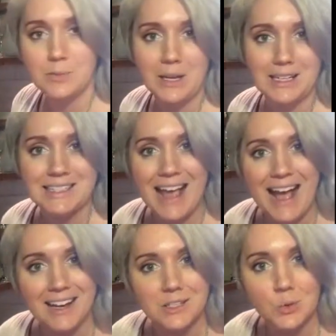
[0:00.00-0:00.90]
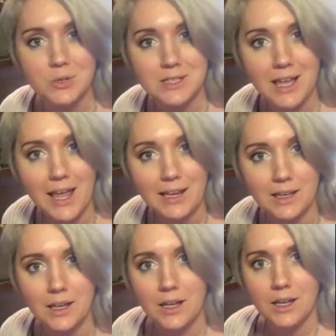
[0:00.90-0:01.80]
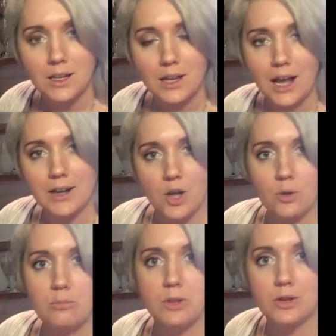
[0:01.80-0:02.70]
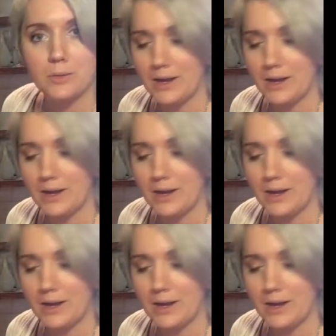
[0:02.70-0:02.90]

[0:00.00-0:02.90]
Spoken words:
to be to add it towards the end. I know, blow your